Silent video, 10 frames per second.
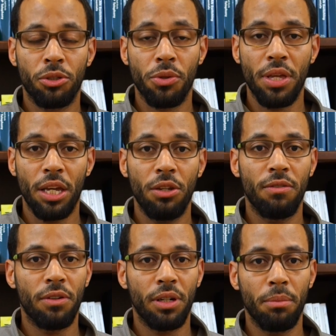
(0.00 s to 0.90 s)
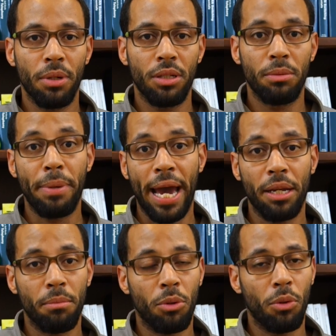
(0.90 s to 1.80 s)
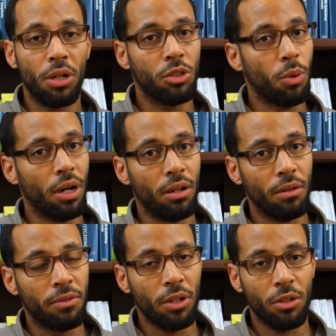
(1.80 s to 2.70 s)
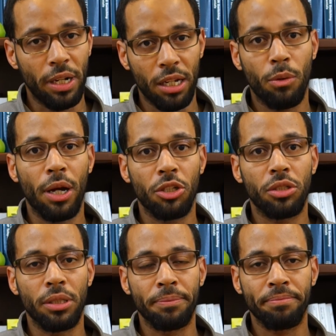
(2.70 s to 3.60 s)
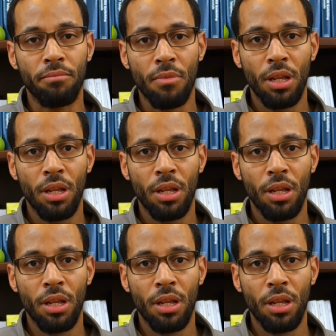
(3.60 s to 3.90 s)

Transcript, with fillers: So thank you very much, Badenboy twelve. Great question.